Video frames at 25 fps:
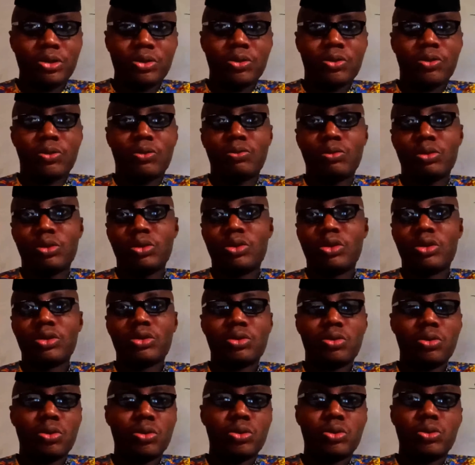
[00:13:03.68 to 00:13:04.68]
will not
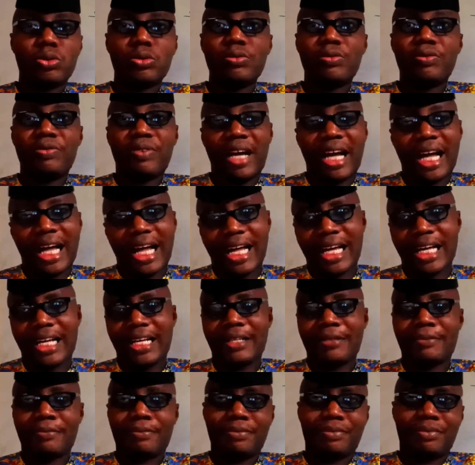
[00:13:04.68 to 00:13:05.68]
go too far
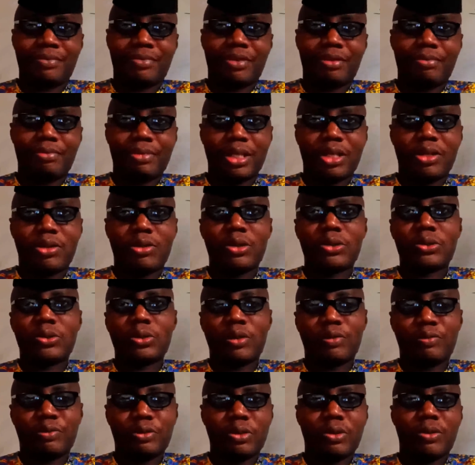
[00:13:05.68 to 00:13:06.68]
because
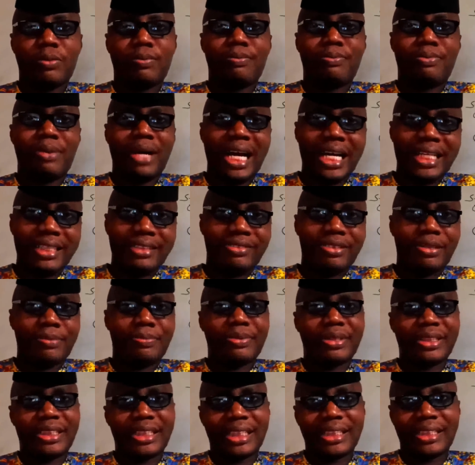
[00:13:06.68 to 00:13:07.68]
of your bad
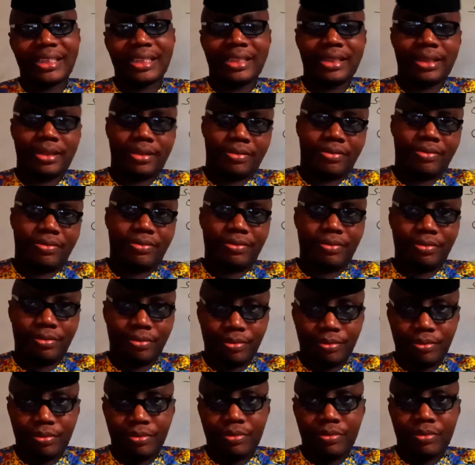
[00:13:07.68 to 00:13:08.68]
representative.
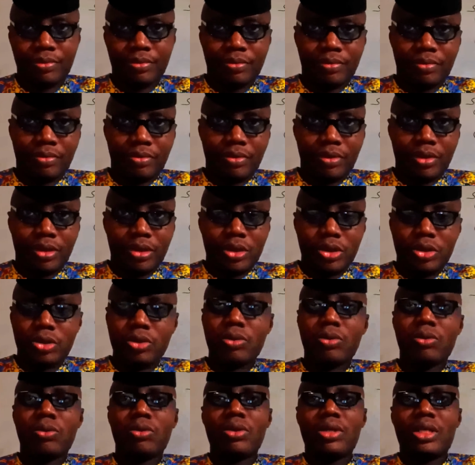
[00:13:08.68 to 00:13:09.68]

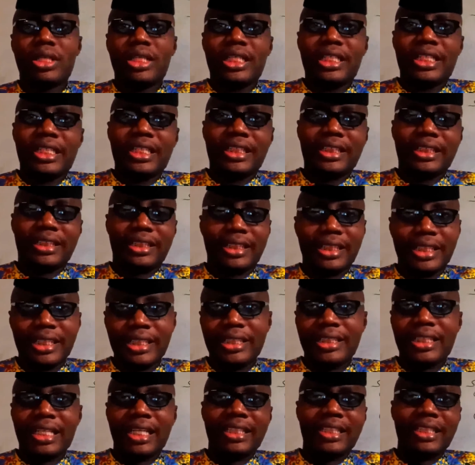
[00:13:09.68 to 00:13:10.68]
So these
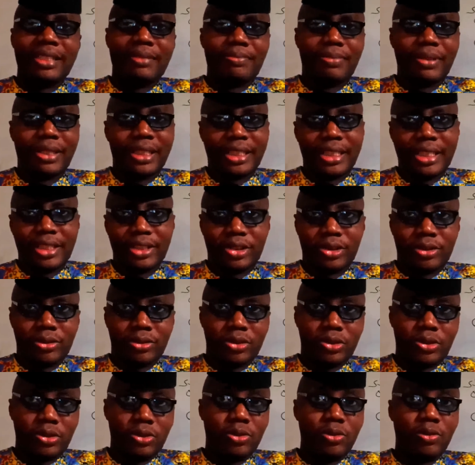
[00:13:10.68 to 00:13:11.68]
are the implications.
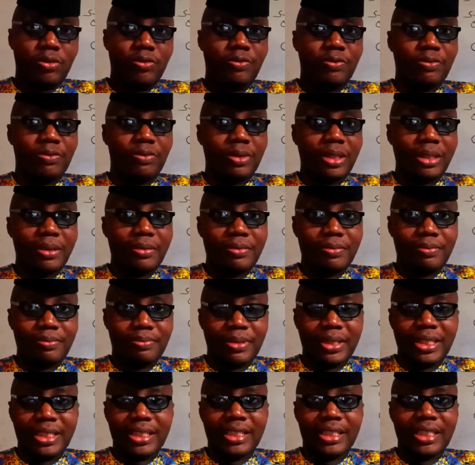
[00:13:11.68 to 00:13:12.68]
You've
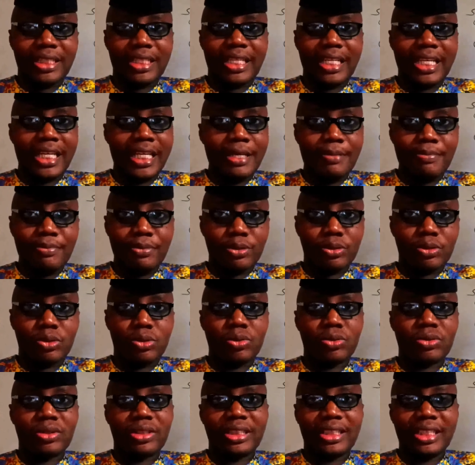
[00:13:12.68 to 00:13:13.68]
been able to
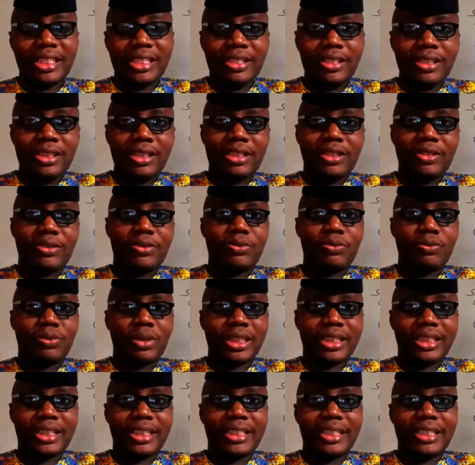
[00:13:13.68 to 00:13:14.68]
deal
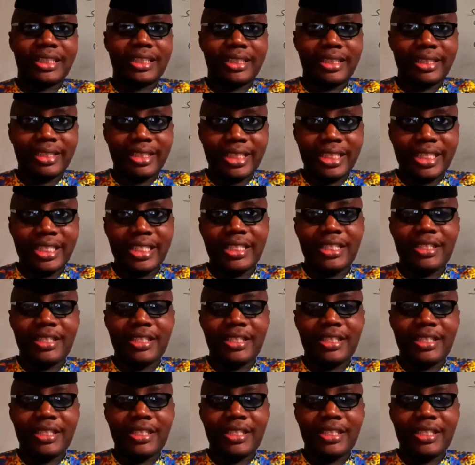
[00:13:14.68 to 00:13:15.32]
with the